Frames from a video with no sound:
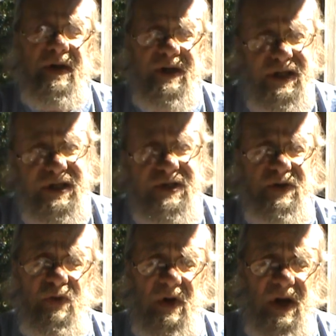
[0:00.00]
this is
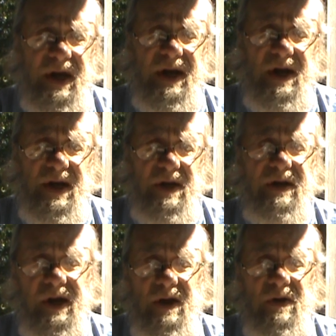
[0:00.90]
a really nice,
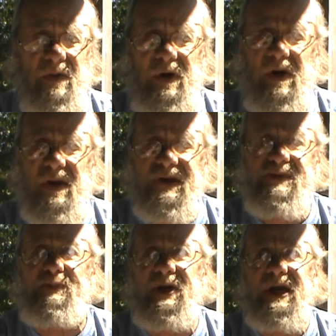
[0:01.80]
you know, overall
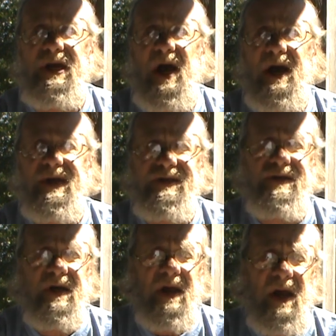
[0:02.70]
it's pretty nice,